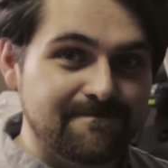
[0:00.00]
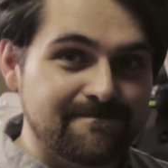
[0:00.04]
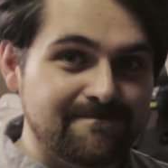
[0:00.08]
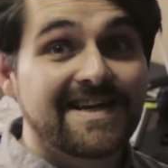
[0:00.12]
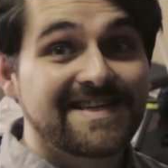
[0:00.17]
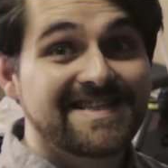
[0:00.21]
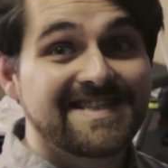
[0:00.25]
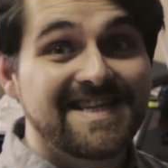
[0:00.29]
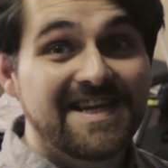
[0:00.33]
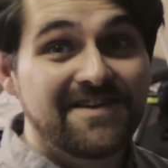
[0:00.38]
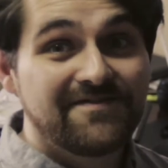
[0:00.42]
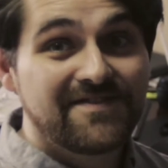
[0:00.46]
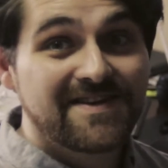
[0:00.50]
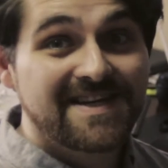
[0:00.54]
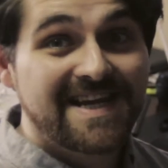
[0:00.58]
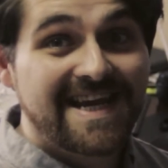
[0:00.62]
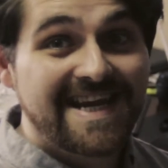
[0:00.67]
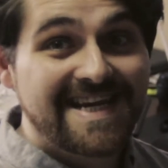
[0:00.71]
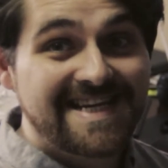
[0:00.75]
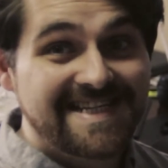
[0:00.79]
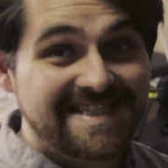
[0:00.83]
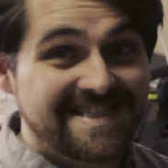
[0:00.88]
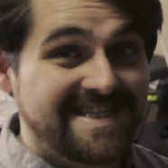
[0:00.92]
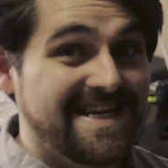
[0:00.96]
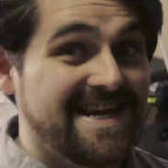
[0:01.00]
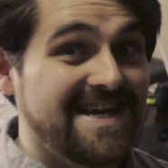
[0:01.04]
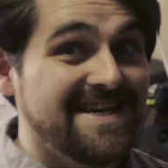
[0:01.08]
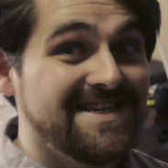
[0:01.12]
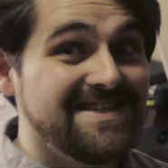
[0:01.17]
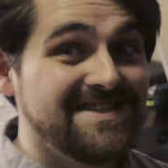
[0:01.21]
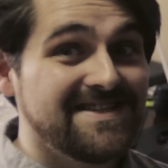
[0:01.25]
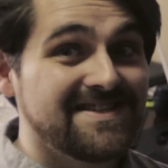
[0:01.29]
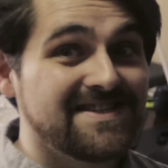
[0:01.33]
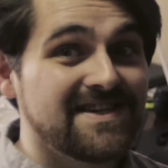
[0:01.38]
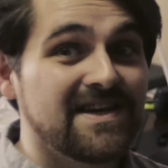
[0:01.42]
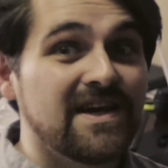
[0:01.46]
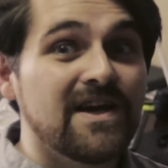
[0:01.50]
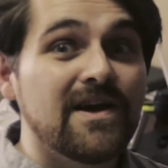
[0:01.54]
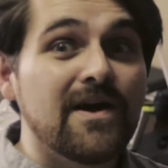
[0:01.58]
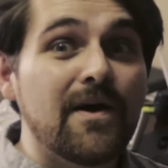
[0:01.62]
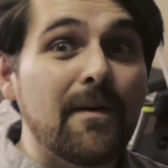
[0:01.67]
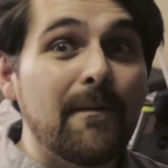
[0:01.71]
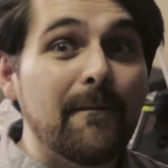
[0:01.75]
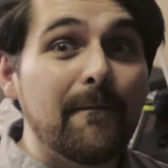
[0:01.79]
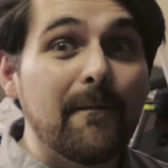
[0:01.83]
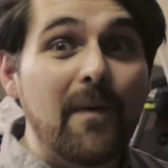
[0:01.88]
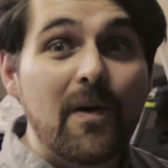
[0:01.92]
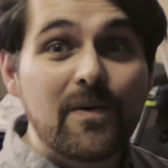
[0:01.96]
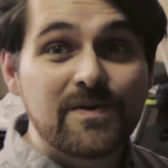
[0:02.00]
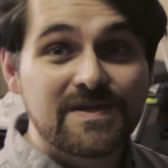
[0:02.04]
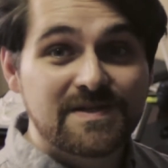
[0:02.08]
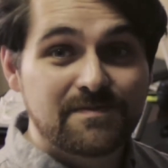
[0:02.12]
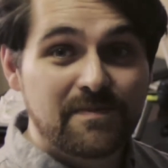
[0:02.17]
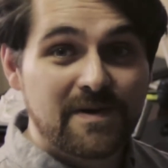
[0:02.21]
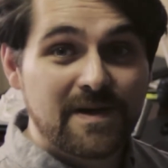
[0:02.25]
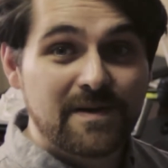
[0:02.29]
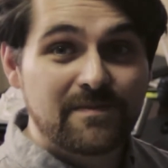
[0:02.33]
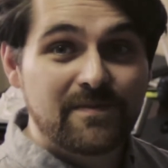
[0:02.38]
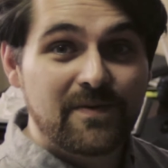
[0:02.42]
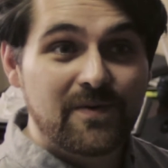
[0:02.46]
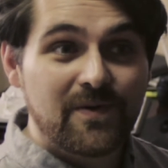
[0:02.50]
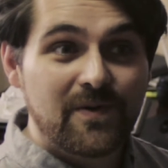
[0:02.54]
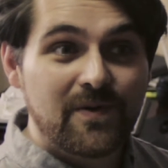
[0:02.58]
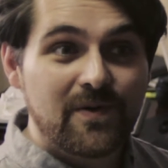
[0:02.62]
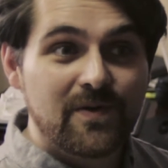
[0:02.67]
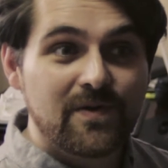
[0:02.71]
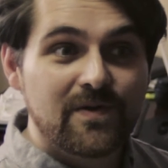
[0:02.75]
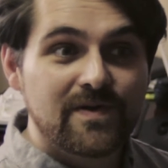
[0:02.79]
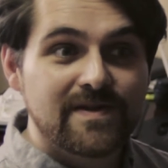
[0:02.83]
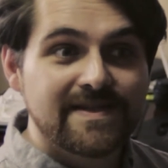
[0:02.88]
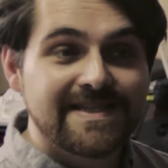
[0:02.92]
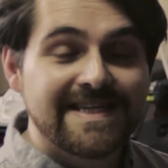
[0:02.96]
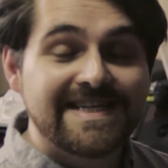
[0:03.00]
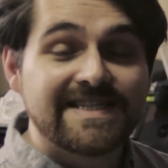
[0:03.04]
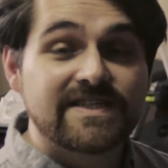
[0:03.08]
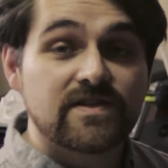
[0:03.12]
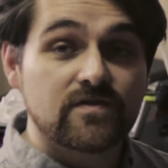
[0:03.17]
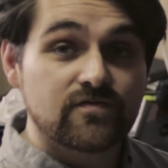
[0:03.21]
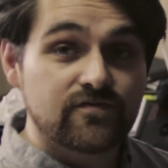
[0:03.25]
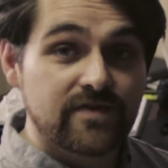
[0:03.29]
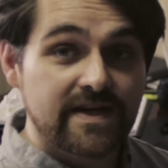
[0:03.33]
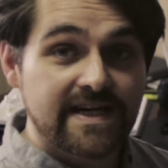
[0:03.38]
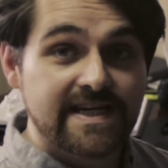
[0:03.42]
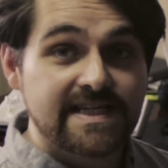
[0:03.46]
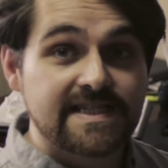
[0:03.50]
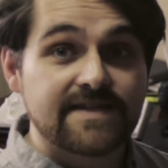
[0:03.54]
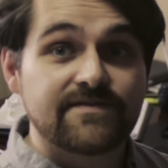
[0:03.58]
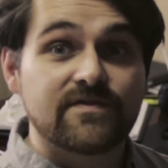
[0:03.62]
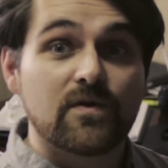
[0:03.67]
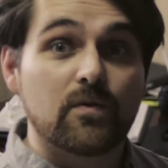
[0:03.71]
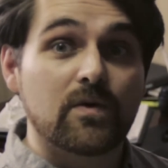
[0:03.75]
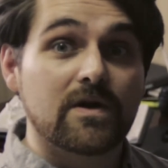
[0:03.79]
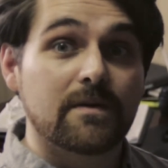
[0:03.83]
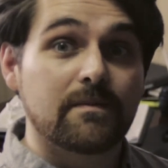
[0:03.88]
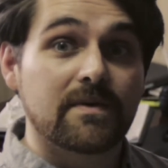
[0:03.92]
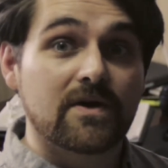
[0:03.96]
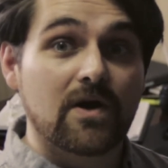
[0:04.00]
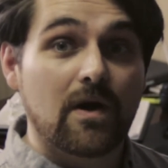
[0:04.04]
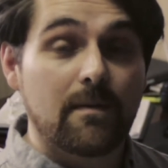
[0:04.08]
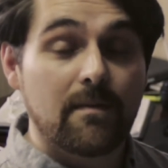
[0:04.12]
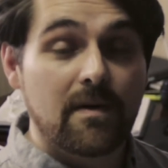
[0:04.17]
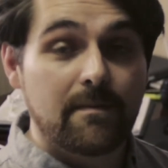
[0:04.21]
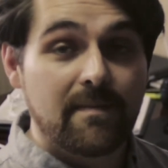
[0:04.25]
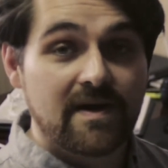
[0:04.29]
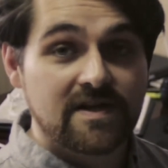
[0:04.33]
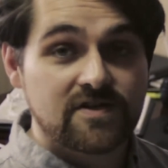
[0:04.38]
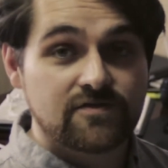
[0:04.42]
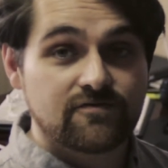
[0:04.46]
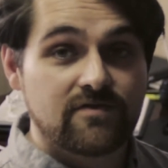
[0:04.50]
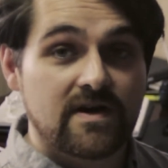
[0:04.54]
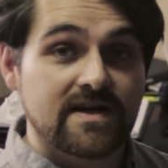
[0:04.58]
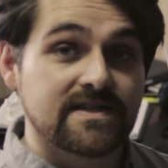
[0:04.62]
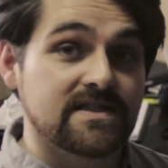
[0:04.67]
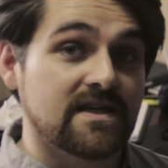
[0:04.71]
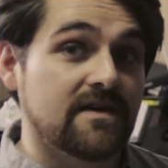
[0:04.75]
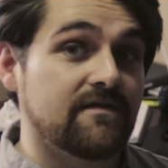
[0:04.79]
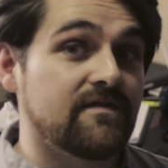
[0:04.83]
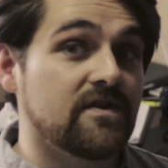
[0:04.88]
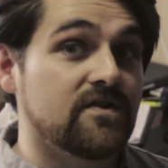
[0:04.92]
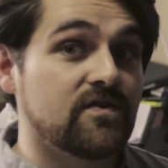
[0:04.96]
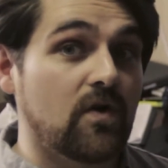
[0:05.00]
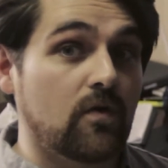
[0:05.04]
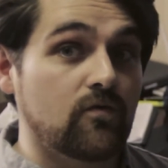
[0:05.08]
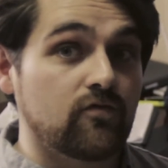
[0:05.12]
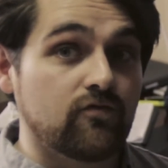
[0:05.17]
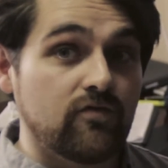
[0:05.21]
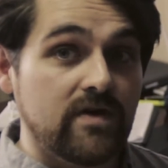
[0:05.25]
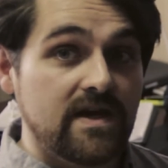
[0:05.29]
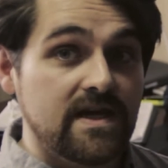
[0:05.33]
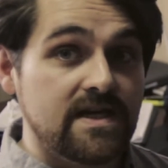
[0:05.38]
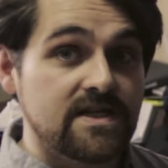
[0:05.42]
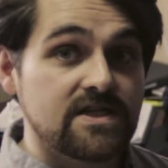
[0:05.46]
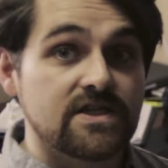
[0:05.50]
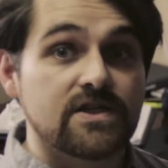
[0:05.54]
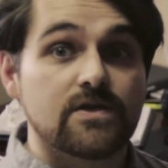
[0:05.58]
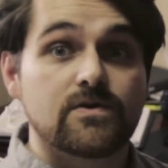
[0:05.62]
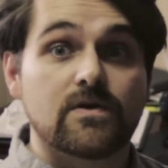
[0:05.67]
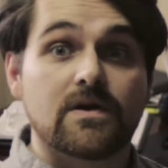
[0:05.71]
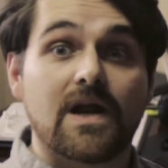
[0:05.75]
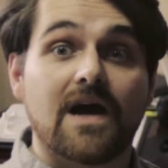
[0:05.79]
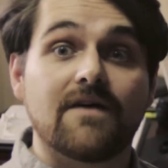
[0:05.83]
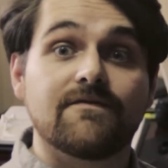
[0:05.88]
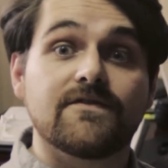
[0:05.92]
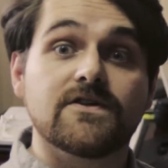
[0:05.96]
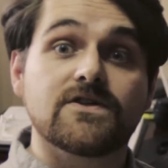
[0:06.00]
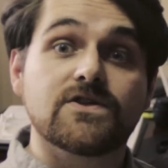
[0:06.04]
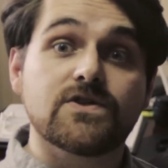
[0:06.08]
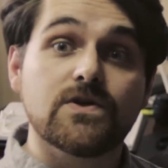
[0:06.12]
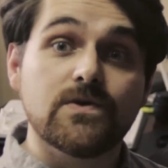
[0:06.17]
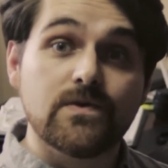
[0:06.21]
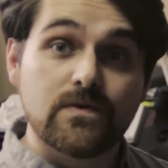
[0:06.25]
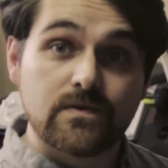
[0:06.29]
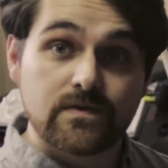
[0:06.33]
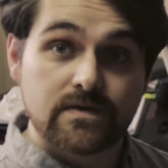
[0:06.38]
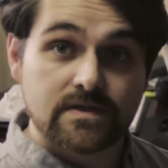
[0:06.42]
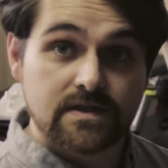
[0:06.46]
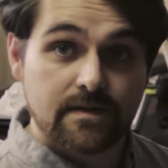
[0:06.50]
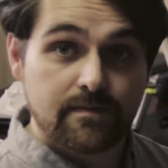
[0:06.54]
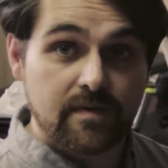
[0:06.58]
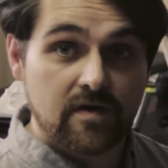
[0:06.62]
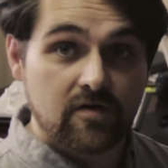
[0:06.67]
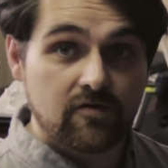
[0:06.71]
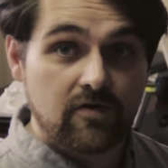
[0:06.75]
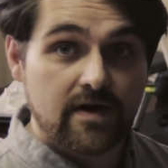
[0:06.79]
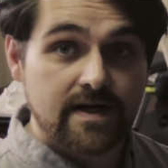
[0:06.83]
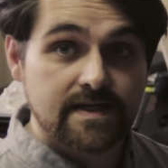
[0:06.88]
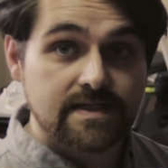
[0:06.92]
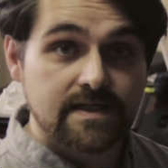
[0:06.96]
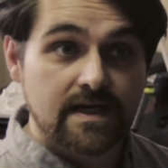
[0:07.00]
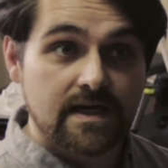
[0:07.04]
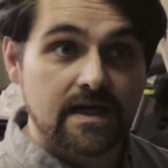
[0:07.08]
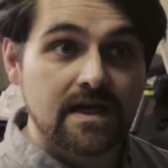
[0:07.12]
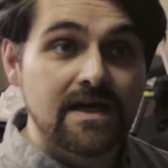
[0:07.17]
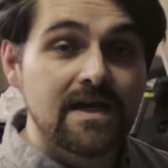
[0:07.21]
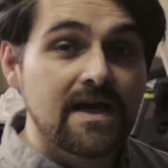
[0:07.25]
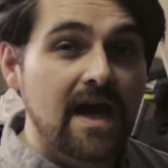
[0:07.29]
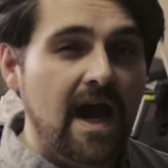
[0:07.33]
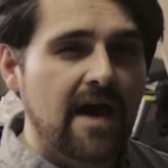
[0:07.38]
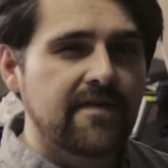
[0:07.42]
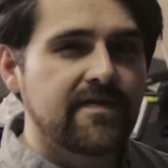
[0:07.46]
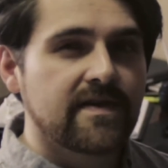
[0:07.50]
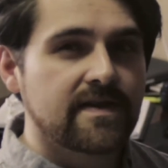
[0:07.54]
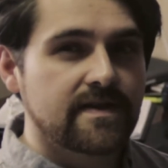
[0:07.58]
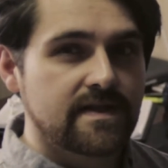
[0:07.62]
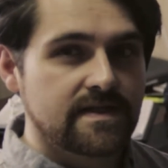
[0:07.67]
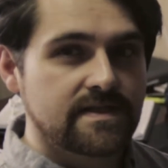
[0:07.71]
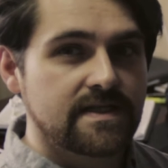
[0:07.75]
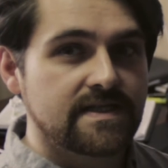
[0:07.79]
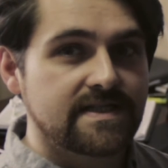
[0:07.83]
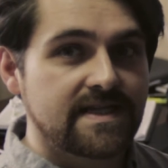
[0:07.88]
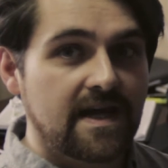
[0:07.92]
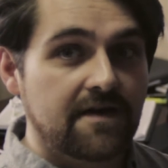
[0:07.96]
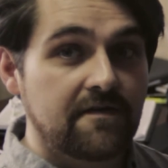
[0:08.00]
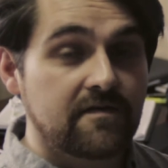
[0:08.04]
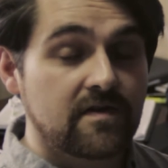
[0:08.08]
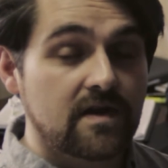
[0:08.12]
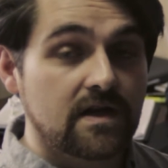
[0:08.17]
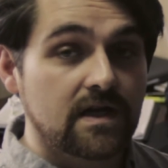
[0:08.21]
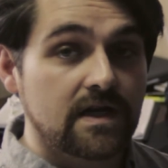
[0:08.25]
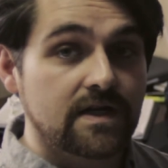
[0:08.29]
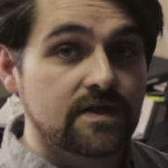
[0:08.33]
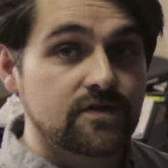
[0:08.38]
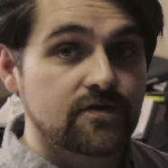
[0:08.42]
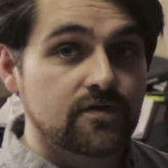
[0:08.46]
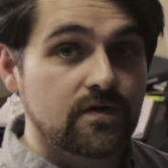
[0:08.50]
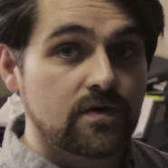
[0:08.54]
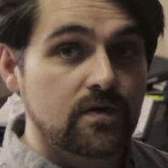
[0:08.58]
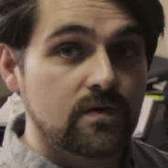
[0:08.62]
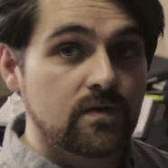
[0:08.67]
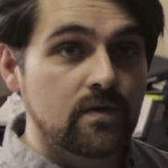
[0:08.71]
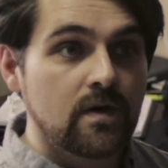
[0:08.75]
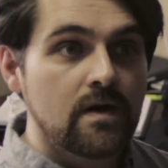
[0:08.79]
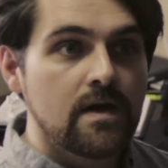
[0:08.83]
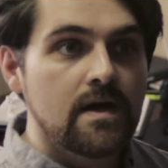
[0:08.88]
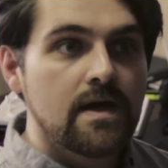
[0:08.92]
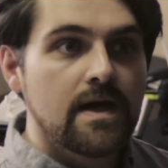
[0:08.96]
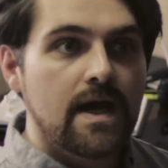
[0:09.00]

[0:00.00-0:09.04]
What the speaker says: Like Stephen King says, most people need to read if you want to become a better writer. If you don't read, you don't have the tools to be a writer. I think this is definitely true.